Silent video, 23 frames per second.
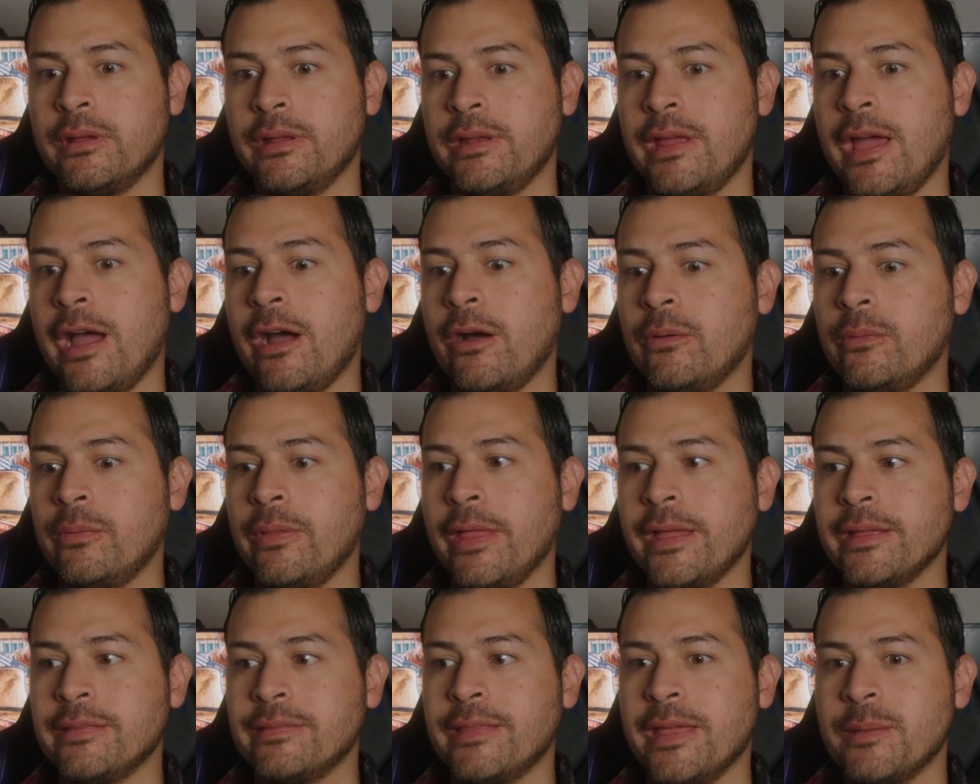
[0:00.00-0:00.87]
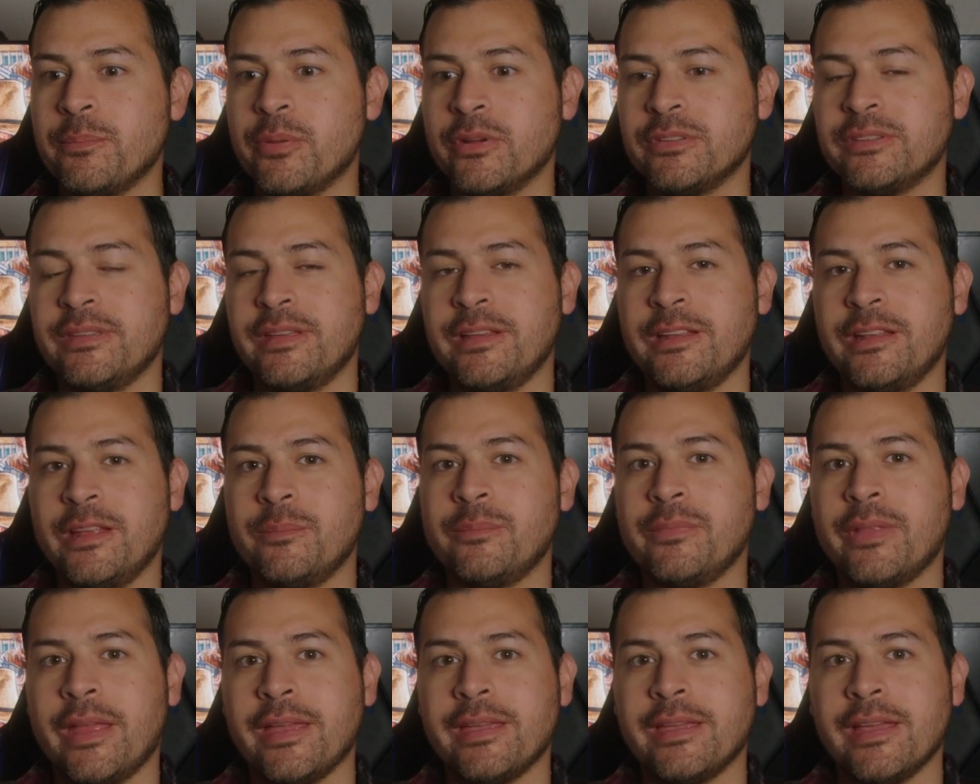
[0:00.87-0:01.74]
and how like they presented
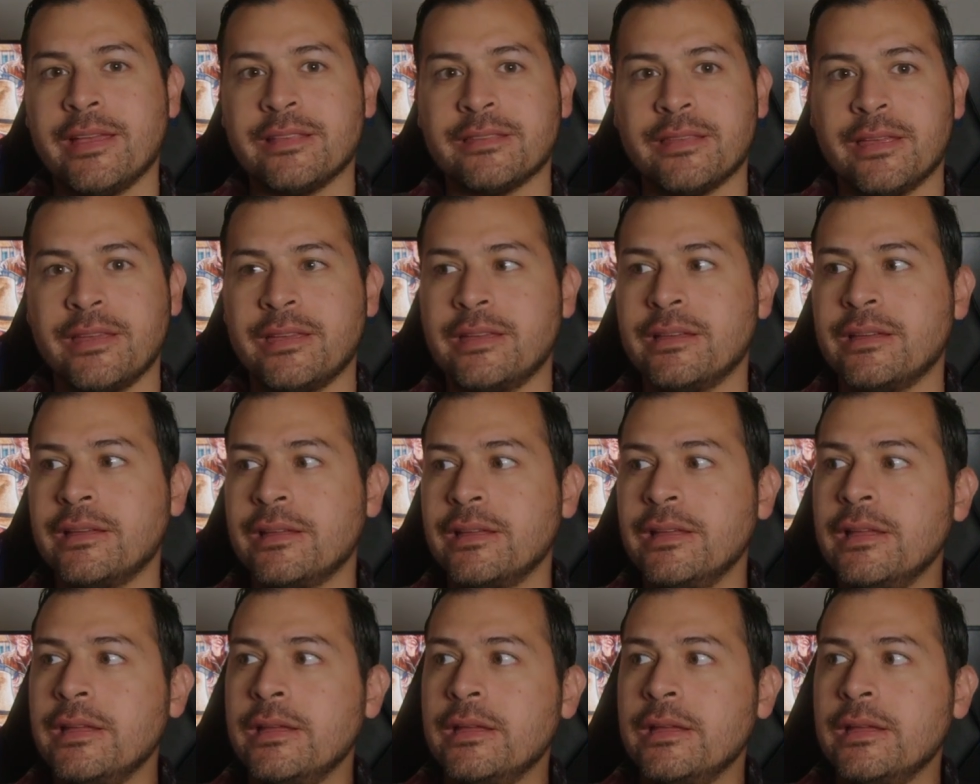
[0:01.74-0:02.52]
him like as like a,